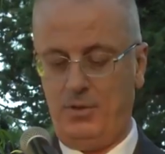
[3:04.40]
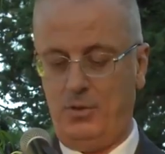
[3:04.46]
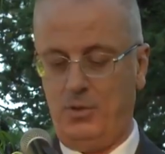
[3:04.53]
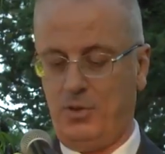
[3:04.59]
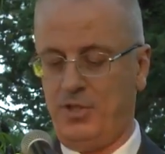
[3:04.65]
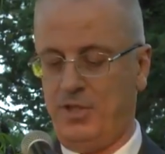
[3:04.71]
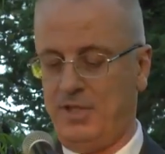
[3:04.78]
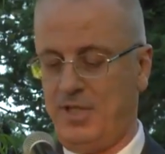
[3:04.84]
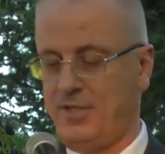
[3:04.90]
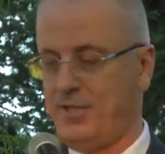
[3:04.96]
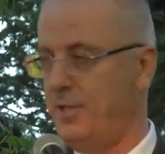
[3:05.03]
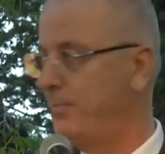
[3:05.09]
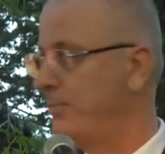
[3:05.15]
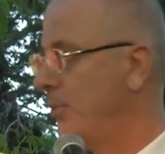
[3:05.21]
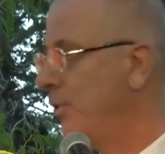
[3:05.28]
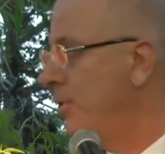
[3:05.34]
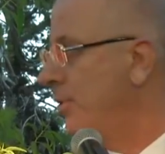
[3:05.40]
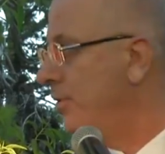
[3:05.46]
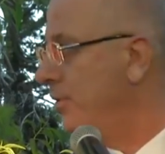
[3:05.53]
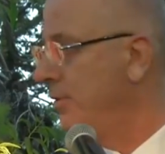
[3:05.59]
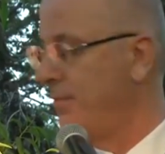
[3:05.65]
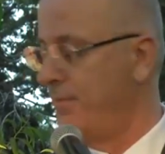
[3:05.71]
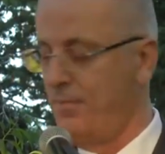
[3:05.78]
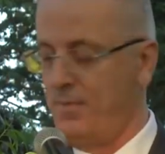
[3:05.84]
your generous support
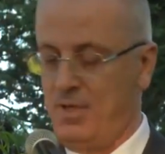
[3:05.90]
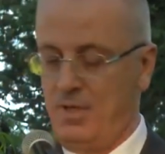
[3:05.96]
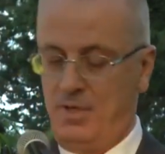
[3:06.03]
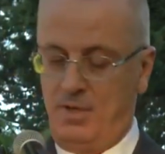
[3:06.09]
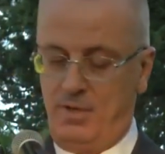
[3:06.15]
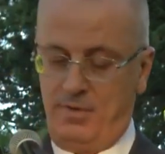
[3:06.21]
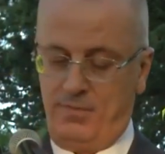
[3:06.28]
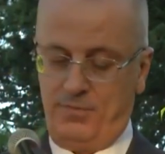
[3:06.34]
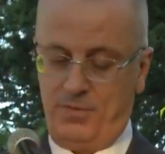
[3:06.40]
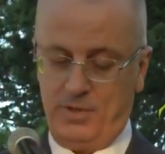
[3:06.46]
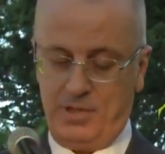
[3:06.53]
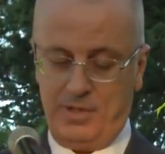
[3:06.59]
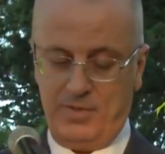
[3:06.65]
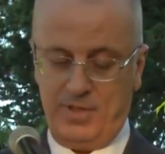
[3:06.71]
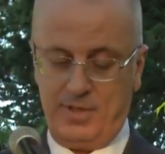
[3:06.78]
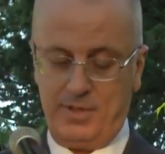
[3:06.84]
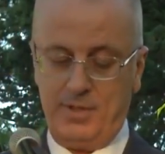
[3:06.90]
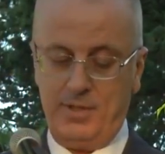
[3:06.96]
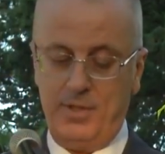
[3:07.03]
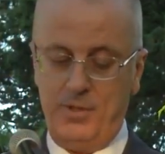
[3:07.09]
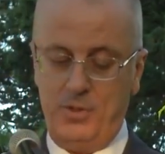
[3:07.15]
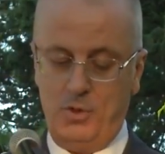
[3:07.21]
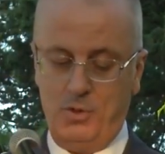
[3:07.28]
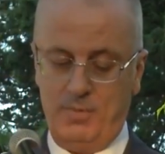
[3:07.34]
for our
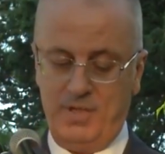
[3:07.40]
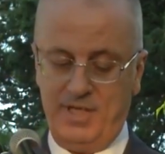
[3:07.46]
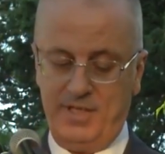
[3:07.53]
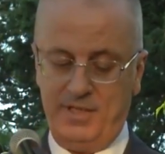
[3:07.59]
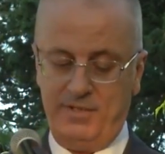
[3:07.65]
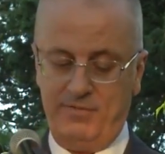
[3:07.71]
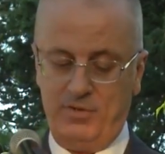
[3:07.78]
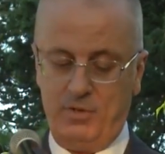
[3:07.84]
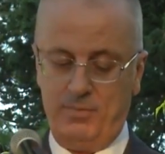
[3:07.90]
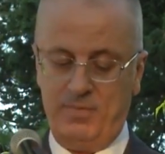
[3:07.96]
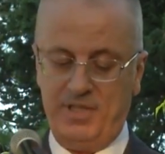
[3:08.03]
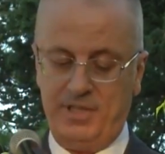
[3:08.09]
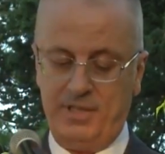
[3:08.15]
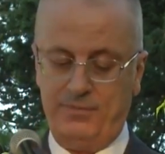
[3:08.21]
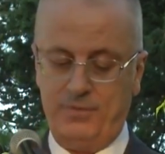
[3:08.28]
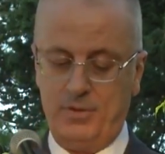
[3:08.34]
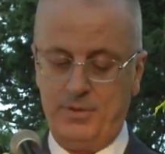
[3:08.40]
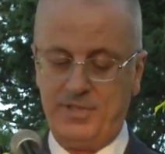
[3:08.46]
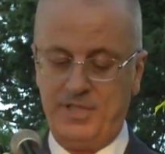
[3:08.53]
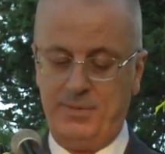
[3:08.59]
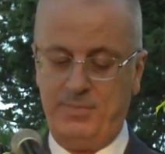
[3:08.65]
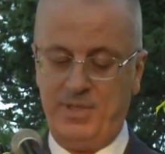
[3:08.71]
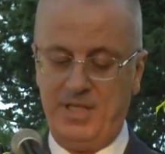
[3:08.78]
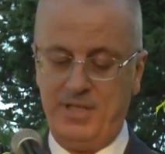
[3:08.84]
human development efforts
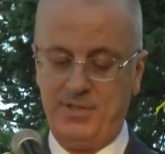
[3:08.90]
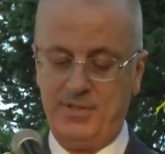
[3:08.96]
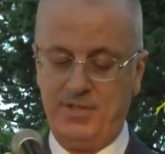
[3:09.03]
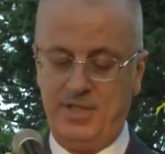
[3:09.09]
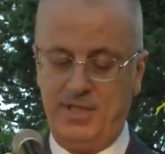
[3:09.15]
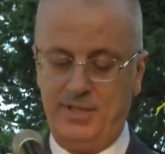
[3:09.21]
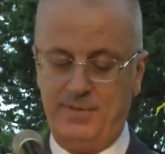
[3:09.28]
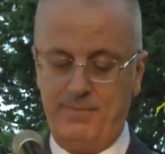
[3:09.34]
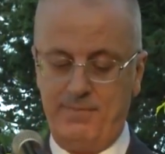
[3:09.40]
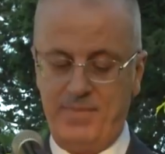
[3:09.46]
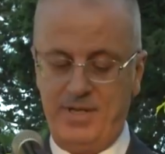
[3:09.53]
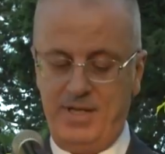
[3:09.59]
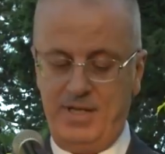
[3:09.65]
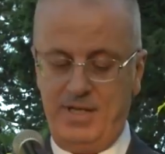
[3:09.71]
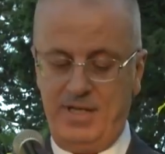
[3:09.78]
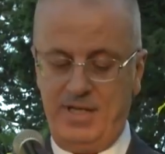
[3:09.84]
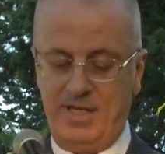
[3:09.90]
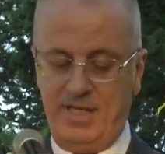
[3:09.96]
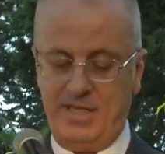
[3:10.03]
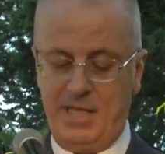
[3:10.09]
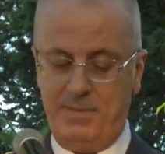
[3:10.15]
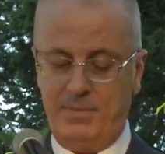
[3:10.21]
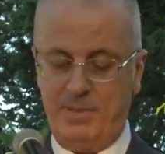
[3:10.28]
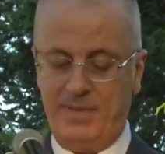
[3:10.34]
in Palestine and
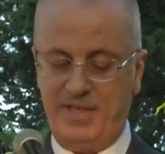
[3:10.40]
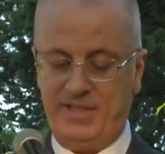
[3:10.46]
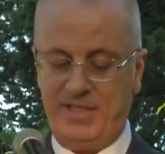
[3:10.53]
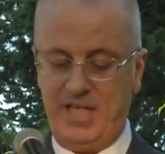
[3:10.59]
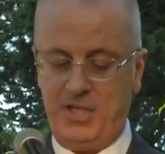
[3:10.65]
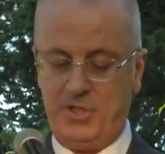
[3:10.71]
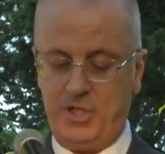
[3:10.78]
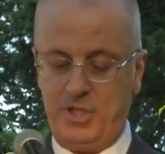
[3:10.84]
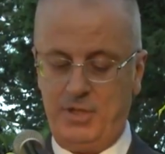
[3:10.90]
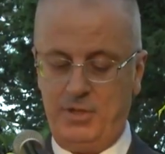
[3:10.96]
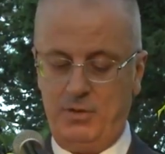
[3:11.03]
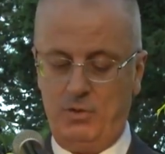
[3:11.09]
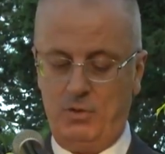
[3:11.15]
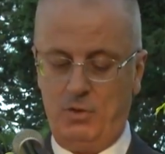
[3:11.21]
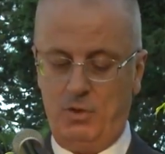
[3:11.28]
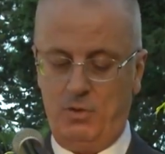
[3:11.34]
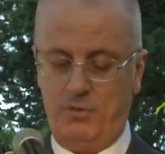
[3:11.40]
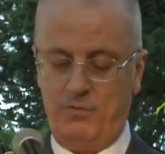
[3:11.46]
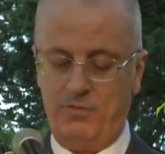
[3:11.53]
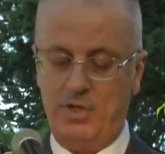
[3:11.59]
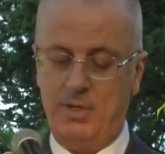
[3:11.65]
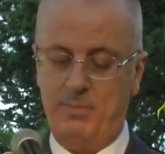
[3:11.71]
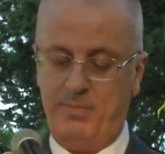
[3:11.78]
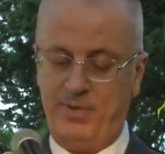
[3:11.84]
the implementation of
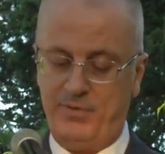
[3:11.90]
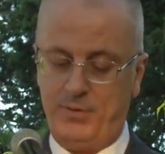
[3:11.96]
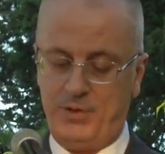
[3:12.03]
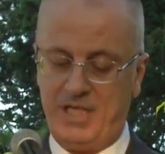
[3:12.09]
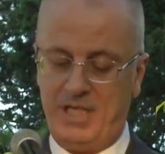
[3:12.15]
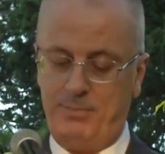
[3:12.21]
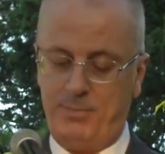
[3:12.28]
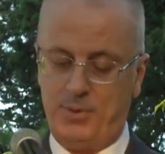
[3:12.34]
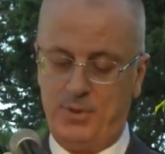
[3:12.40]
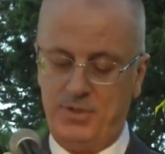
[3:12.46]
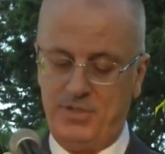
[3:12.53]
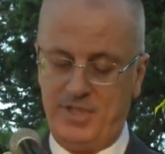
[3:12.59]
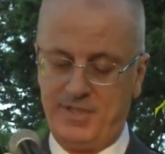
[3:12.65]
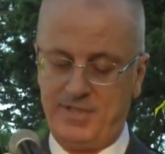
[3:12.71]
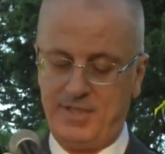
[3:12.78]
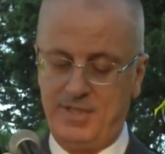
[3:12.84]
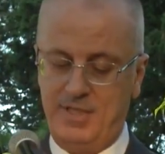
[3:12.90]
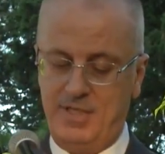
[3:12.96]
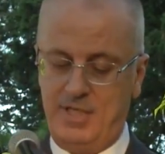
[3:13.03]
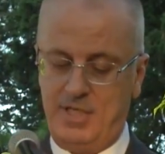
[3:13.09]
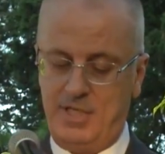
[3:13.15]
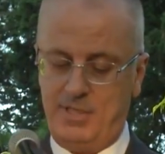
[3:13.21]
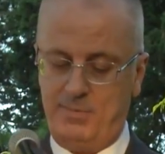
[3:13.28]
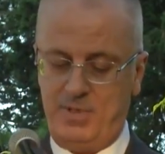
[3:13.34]
pivotal projects,
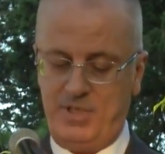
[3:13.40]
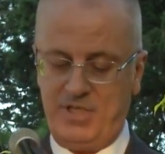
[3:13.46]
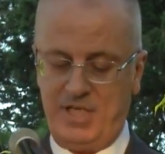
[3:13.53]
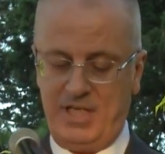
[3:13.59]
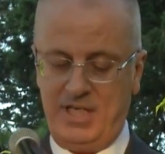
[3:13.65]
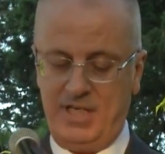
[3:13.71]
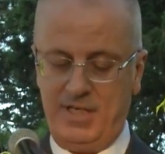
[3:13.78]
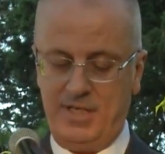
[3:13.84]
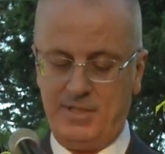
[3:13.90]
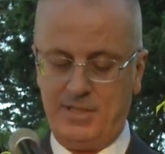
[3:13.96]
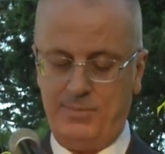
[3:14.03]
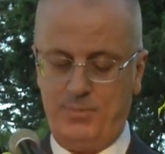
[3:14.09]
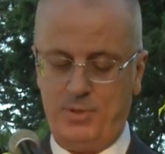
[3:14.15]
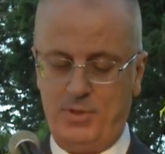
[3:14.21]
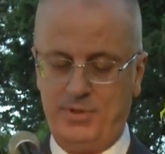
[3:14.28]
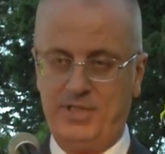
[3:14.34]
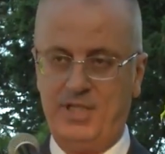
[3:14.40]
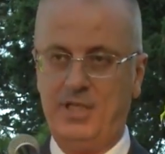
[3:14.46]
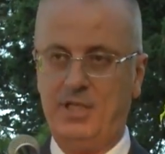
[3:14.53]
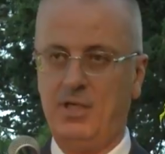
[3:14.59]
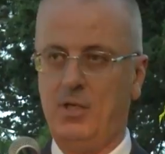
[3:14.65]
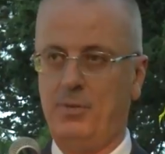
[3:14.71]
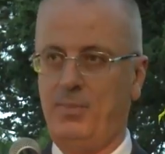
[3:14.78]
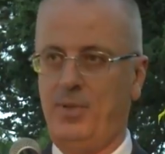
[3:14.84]
especially
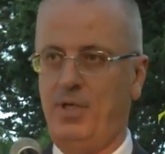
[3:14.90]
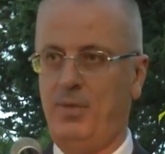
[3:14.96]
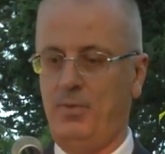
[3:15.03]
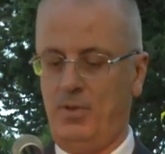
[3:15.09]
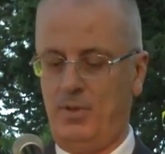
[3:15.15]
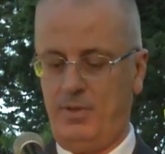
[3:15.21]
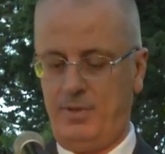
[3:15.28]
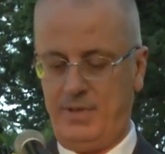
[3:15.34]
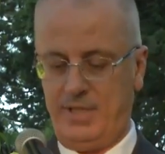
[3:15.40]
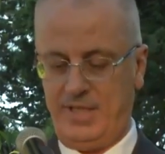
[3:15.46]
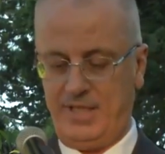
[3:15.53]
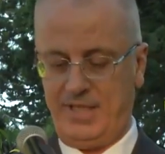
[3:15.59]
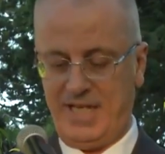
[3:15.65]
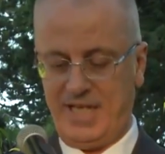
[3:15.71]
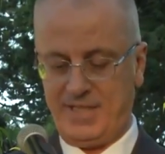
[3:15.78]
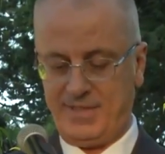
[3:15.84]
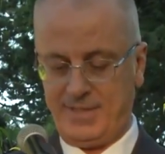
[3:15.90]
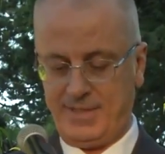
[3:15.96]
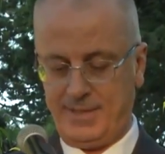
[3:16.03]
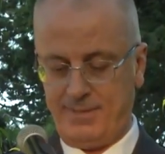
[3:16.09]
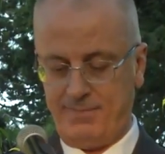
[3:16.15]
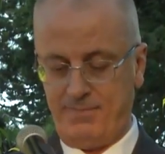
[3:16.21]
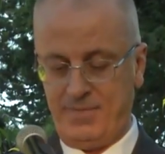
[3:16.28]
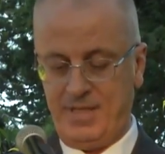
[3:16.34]
supporting our people in
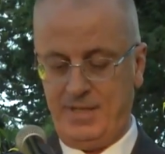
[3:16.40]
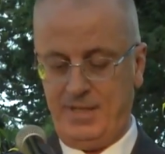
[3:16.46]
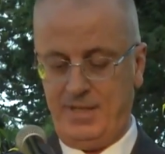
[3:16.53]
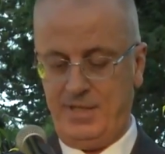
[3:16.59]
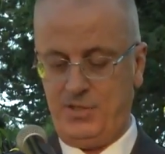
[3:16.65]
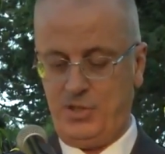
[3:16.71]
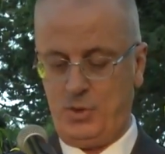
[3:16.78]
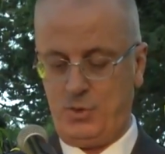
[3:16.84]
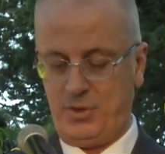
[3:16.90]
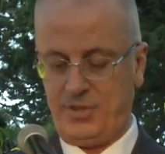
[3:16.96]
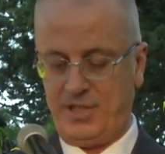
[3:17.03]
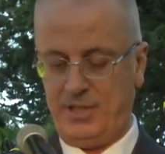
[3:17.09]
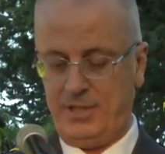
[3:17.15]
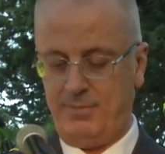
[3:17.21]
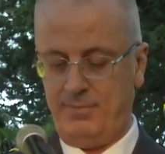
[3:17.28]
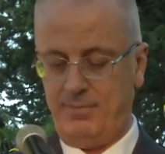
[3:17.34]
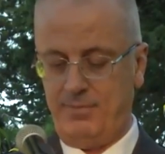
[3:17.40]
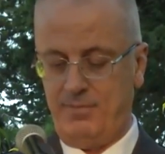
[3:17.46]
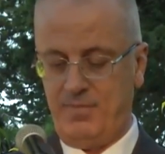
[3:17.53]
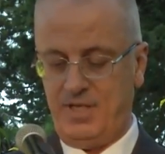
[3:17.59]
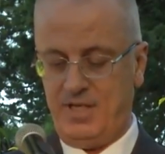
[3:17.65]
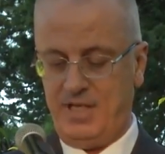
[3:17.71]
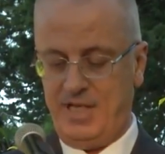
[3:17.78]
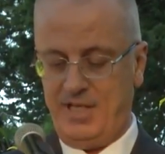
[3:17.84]
Gaza, East Jerusalem,
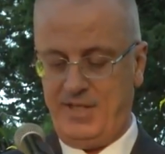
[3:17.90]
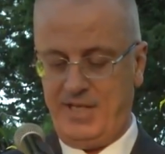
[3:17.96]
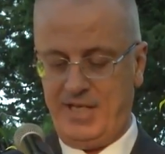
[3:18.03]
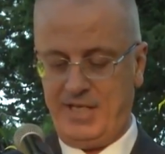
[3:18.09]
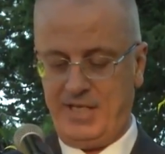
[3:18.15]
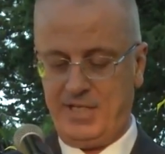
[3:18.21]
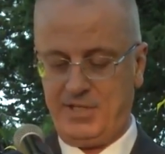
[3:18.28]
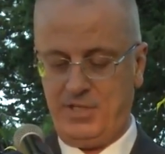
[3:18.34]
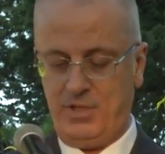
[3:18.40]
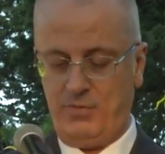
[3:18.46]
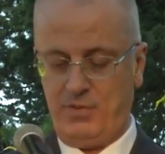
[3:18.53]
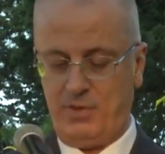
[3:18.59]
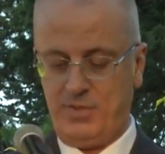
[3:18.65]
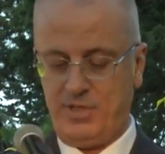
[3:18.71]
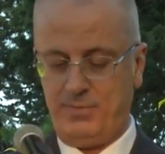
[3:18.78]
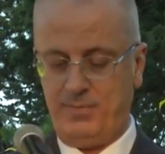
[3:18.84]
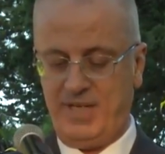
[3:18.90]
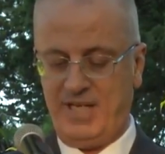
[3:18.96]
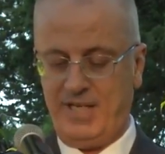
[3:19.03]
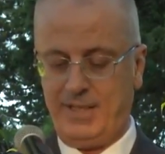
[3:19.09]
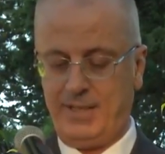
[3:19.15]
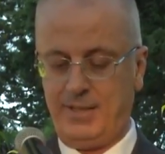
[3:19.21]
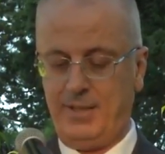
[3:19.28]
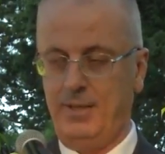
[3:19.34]
and the Area C of the West
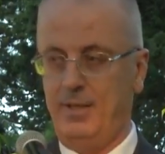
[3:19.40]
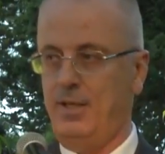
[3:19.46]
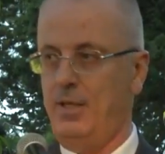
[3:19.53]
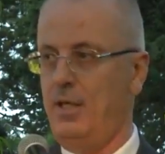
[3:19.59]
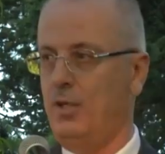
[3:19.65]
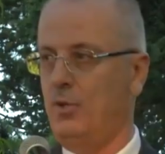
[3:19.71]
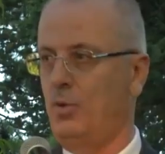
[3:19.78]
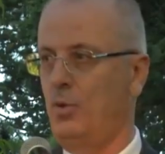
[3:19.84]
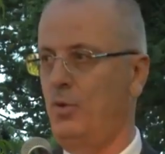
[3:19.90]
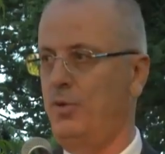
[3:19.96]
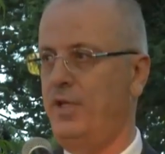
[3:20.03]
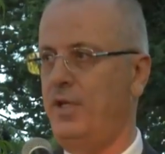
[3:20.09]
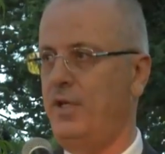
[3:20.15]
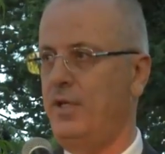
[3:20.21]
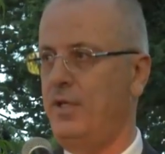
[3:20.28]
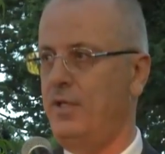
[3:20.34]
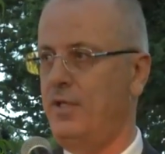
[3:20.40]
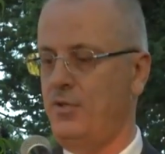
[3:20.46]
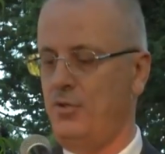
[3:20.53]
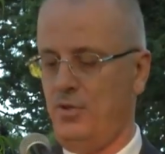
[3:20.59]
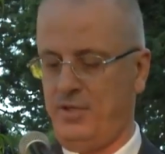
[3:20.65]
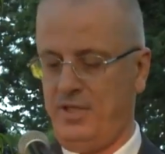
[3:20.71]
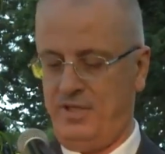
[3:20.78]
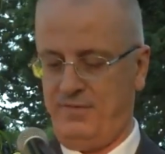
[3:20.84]
Bank, including the
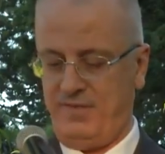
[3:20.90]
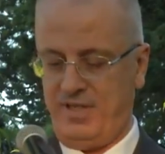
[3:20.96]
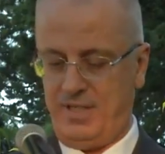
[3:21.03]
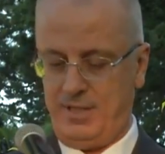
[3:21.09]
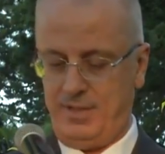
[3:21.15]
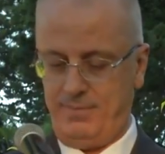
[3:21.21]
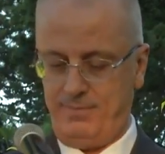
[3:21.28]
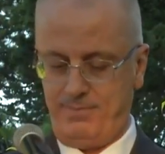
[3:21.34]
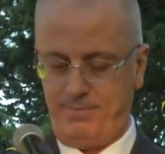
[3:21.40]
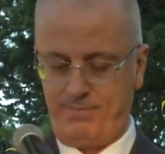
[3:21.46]
Jordan Valley.